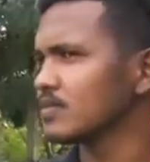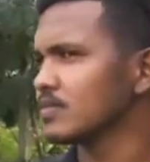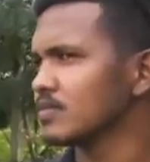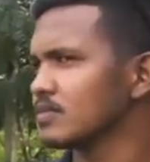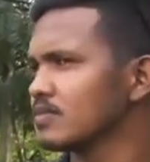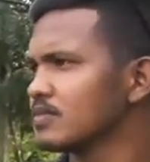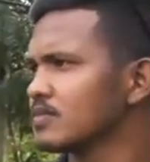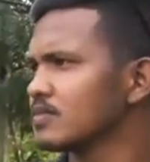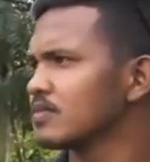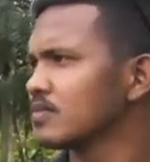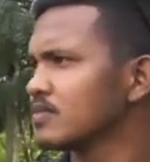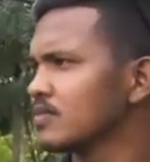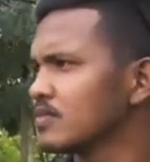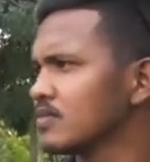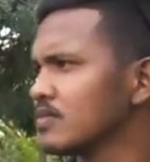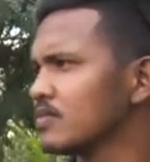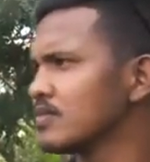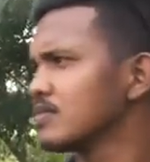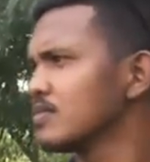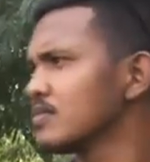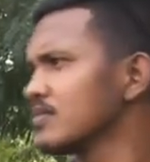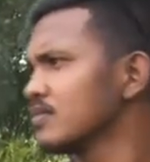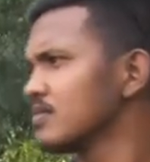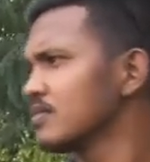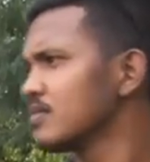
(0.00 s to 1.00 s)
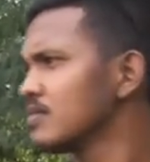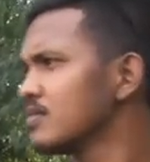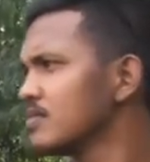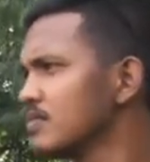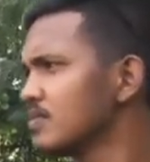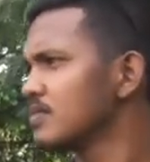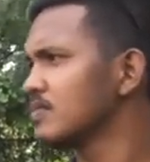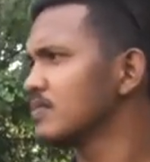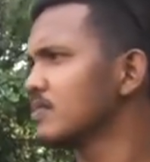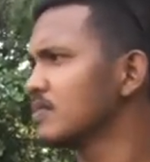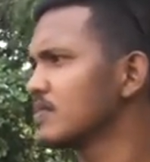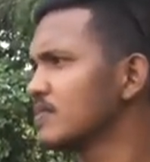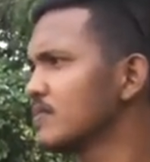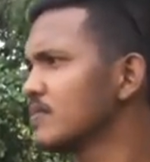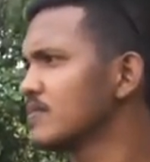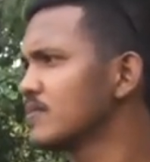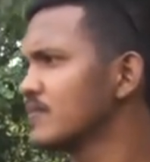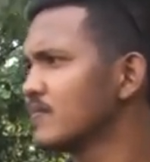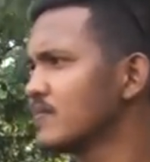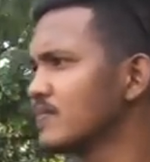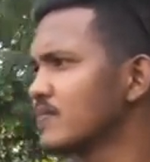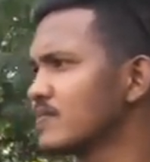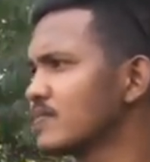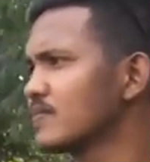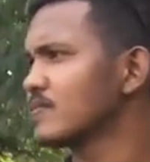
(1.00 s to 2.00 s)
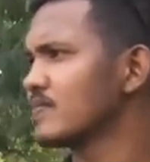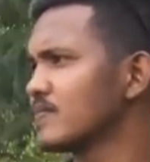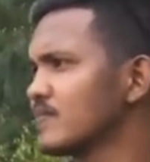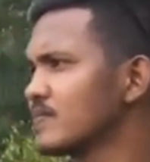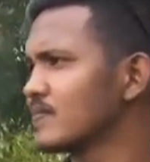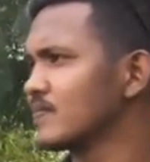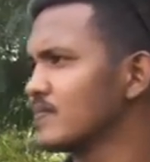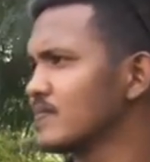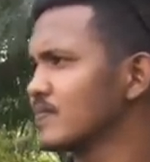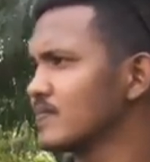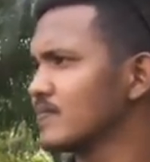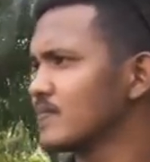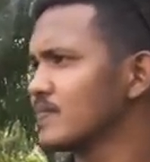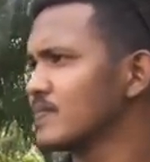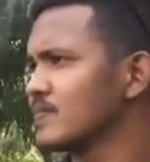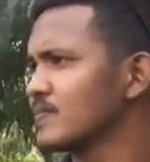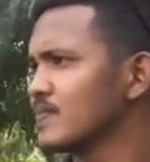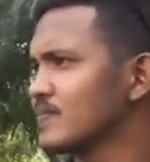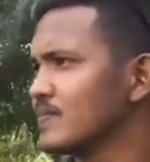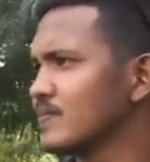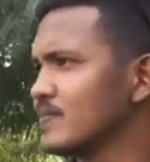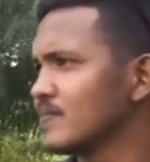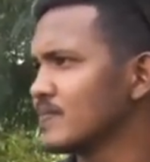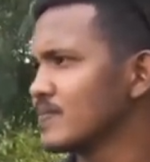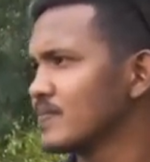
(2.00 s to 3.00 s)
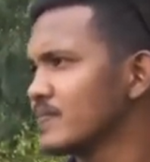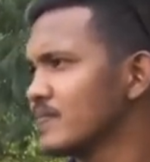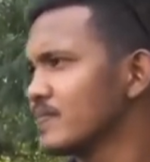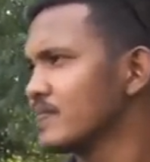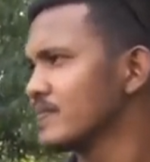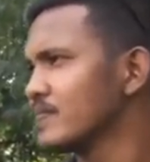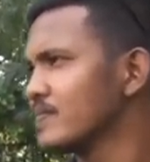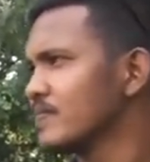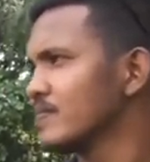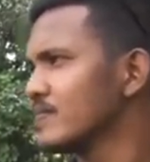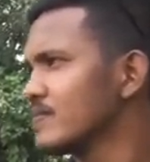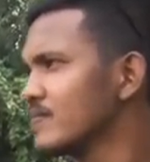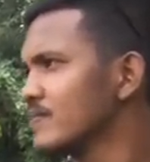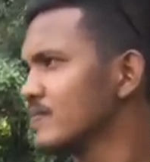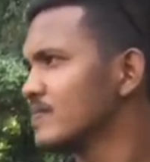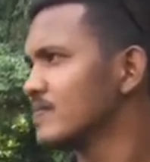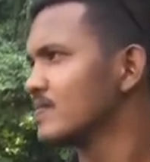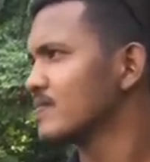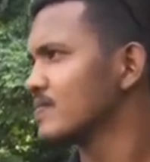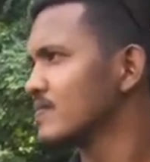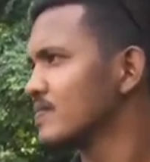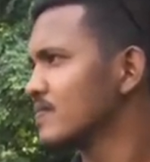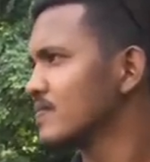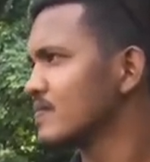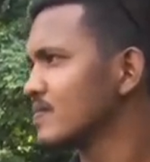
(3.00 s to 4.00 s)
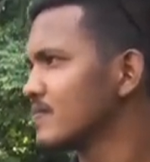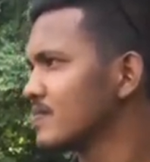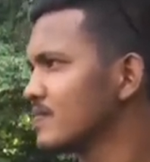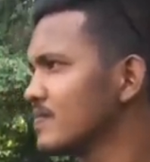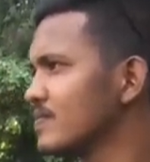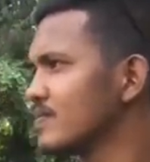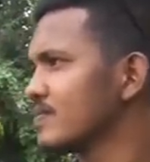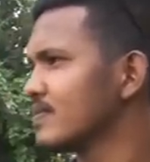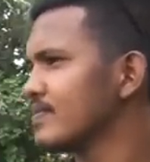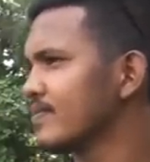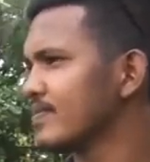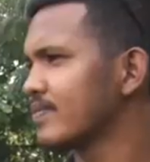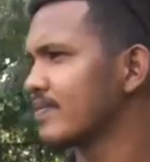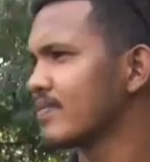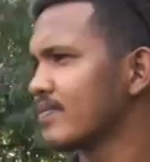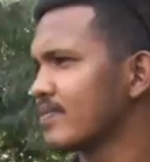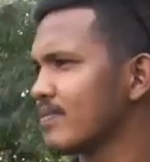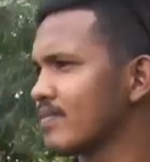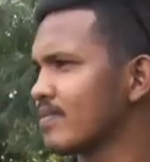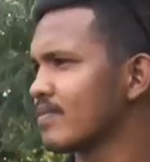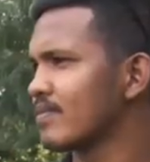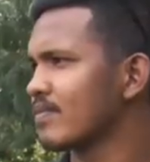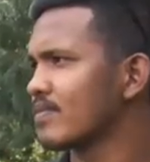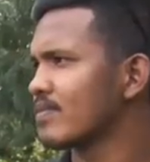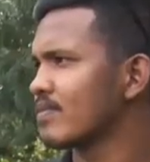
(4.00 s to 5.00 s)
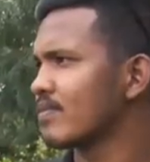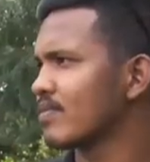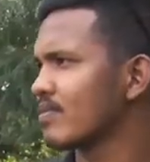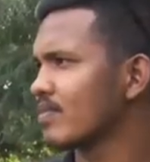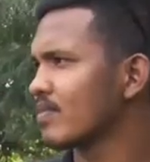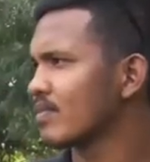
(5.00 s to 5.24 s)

The person shown says nothing.